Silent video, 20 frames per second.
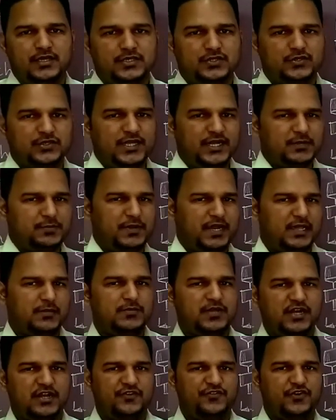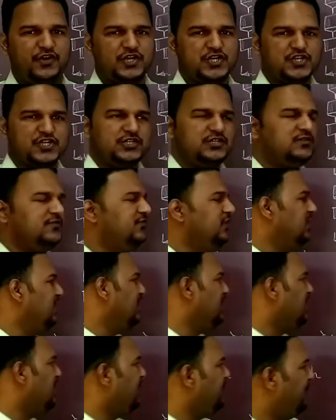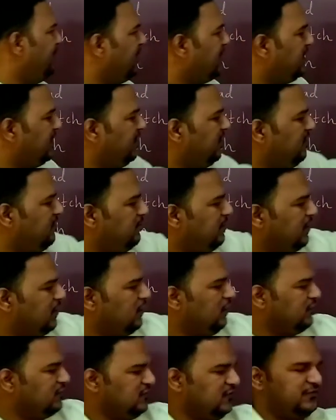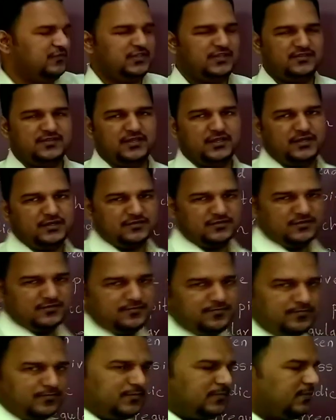So that primarily function will get affected because of these errors.